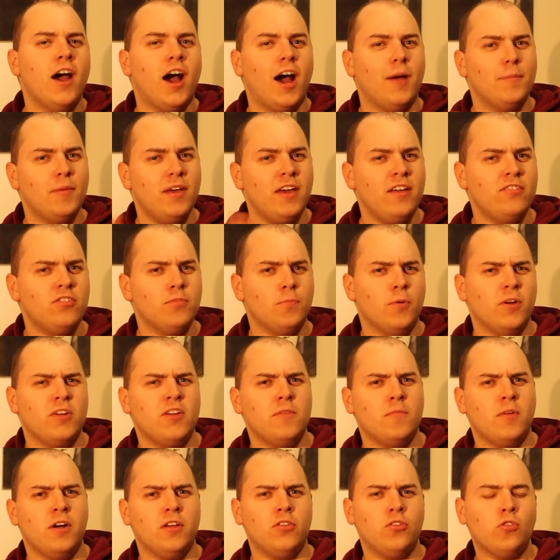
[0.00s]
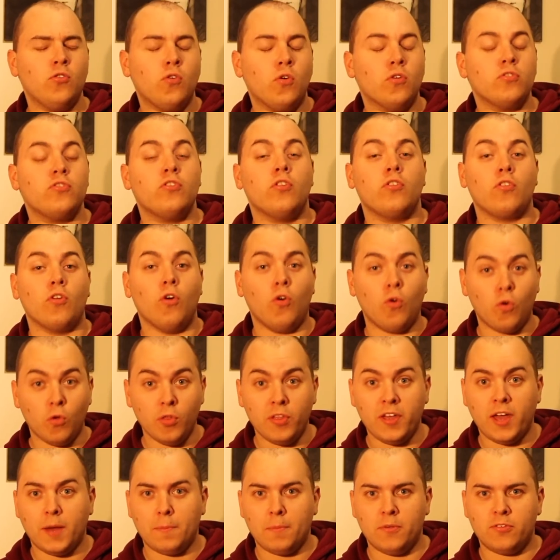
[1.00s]
I'm here to bring you my thoughts on all
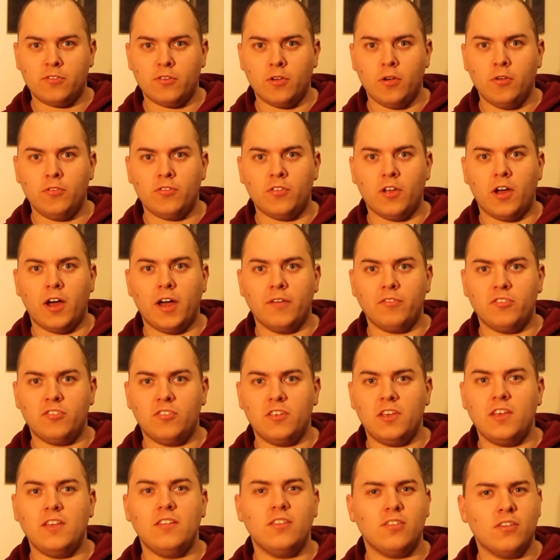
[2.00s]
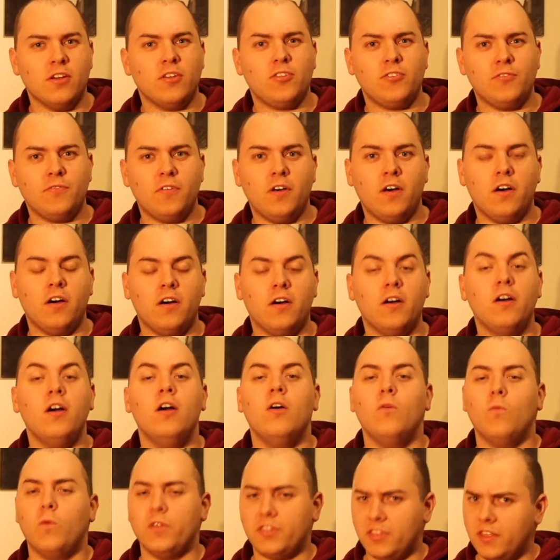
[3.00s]
the episodes that I've seen thus far,
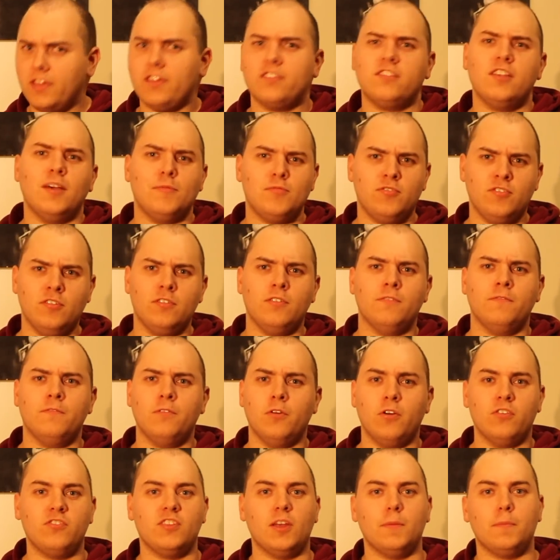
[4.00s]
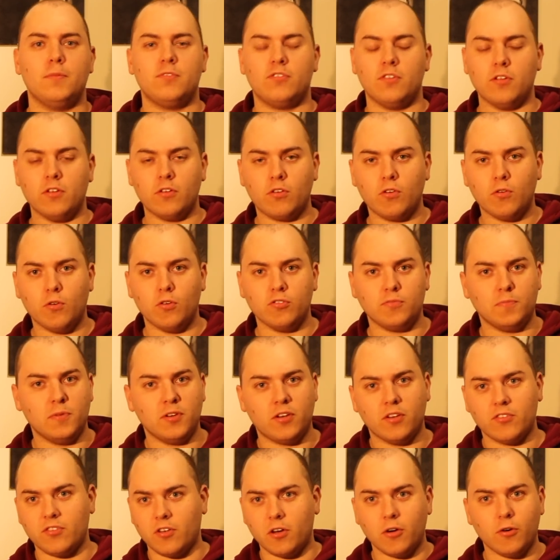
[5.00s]
with the exception of the first episode of course,
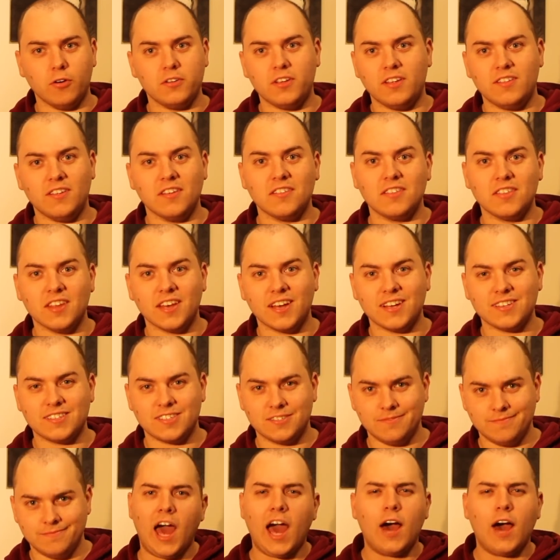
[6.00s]
because I already did that.